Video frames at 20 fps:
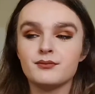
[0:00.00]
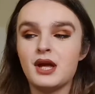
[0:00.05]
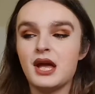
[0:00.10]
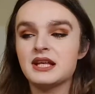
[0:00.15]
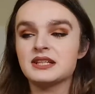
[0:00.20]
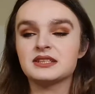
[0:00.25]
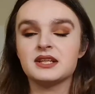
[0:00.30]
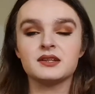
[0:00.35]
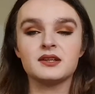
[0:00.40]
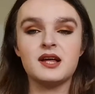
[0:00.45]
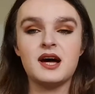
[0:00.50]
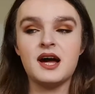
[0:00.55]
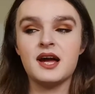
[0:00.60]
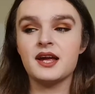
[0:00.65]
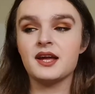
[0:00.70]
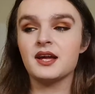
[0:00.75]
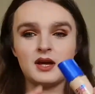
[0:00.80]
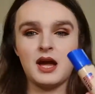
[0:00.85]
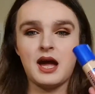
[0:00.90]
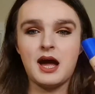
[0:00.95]
It's a
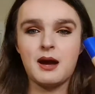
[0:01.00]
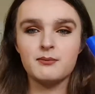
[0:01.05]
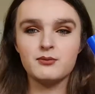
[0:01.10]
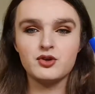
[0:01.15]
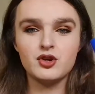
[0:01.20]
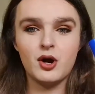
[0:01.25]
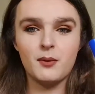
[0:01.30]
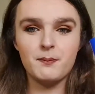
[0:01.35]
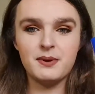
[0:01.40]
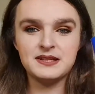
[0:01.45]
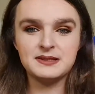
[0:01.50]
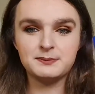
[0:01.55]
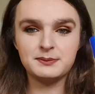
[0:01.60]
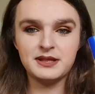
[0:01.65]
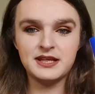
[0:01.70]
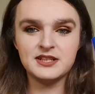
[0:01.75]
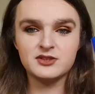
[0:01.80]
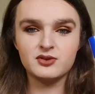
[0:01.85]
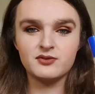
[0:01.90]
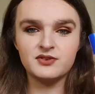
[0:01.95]
lie. I'm not best
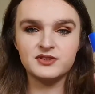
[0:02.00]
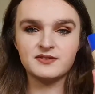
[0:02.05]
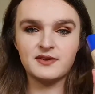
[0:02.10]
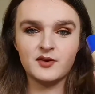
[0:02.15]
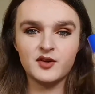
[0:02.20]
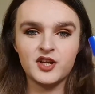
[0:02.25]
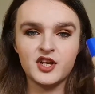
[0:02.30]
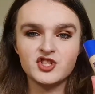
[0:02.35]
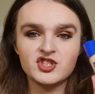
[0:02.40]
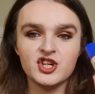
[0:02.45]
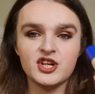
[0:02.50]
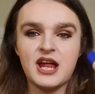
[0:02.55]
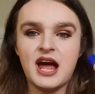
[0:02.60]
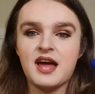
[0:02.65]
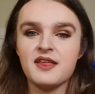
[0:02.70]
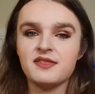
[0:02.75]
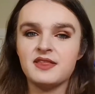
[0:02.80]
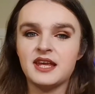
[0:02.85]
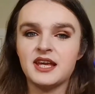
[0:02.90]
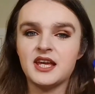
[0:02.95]
pleased with this foundation.
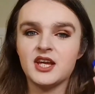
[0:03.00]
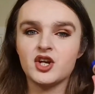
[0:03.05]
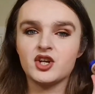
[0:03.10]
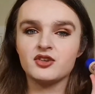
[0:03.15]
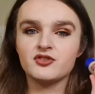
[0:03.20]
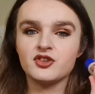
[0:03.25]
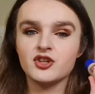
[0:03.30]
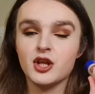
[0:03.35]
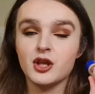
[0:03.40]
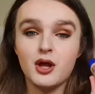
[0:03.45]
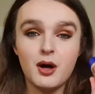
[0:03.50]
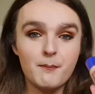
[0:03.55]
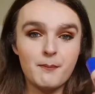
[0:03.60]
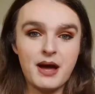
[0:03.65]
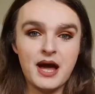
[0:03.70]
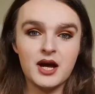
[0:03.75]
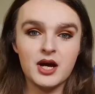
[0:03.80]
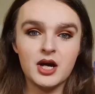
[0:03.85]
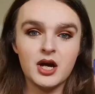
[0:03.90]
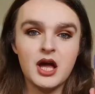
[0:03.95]
I think it could have done a lot
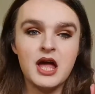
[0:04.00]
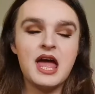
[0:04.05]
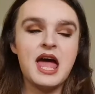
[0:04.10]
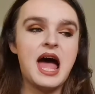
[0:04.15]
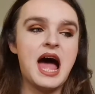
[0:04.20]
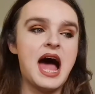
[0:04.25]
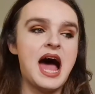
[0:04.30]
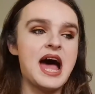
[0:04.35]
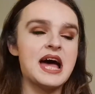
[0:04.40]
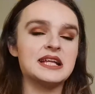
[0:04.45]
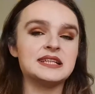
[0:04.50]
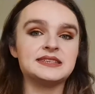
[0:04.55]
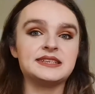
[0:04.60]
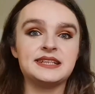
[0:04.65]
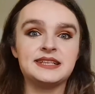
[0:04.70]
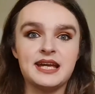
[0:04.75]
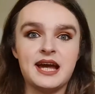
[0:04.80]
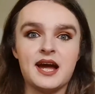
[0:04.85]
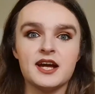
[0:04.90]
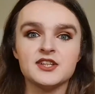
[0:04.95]
better. And
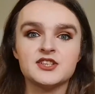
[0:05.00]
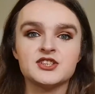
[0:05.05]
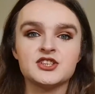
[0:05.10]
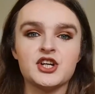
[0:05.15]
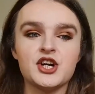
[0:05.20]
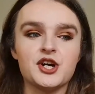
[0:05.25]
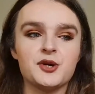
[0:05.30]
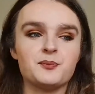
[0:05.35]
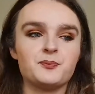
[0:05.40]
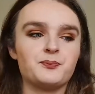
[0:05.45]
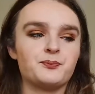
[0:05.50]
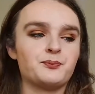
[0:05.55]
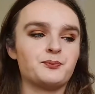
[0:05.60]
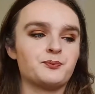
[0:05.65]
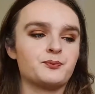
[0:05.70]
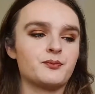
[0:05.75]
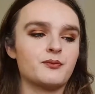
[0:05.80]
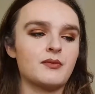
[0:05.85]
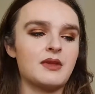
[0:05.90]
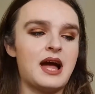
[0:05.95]
yeah, so
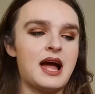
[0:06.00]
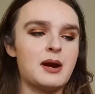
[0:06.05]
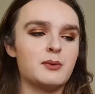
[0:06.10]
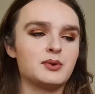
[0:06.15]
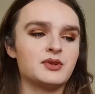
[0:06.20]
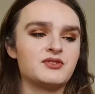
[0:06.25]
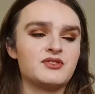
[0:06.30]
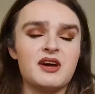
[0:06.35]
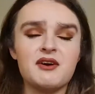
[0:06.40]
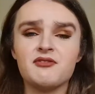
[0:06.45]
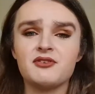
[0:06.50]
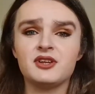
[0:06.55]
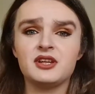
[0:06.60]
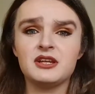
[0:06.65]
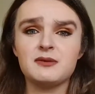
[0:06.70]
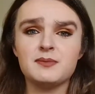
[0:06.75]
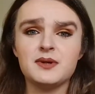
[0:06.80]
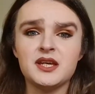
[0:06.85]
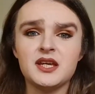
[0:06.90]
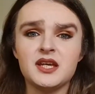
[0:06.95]
I will
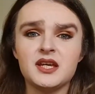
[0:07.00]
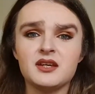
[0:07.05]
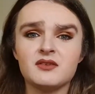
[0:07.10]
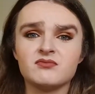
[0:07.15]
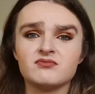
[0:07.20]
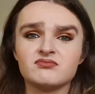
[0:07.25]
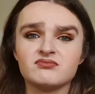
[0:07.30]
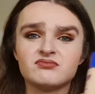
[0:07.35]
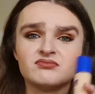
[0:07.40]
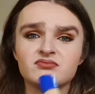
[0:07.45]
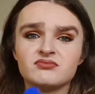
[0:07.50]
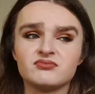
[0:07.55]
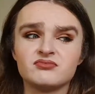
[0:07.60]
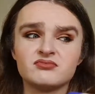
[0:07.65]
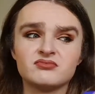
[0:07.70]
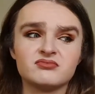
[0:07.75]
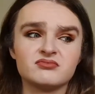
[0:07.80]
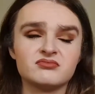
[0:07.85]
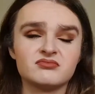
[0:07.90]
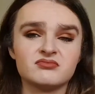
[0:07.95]
definitely be
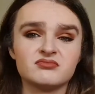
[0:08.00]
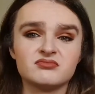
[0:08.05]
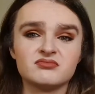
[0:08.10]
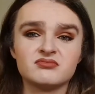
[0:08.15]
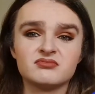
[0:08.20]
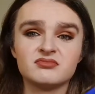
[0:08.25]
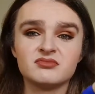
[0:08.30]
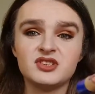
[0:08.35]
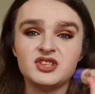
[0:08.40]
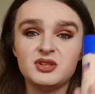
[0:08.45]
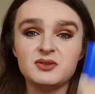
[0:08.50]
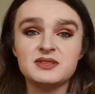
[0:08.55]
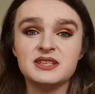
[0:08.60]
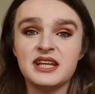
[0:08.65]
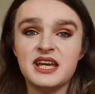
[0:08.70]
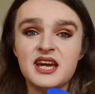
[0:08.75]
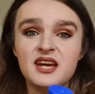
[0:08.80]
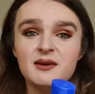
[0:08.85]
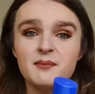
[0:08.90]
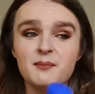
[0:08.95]

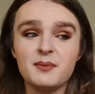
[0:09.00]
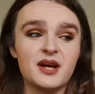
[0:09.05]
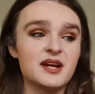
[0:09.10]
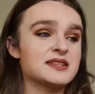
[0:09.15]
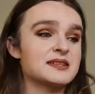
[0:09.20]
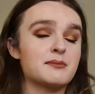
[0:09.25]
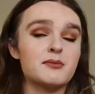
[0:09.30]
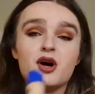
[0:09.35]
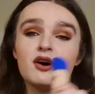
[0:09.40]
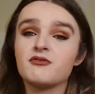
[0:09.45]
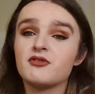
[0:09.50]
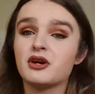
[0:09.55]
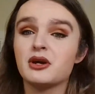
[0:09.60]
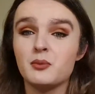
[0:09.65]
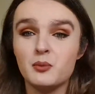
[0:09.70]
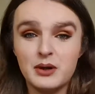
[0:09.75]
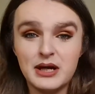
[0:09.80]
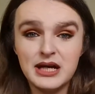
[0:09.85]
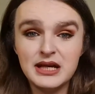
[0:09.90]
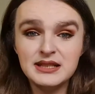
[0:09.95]
using it because I'm not a
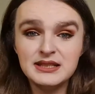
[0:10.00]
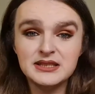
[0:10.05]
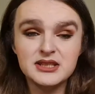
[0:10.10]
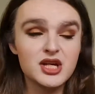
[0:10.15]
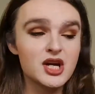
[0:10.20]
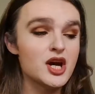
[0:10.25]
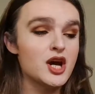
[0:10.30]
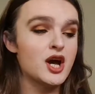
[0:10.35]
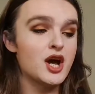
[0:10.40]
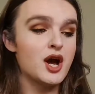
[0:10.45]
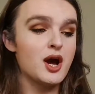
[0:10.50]
f***ing waste.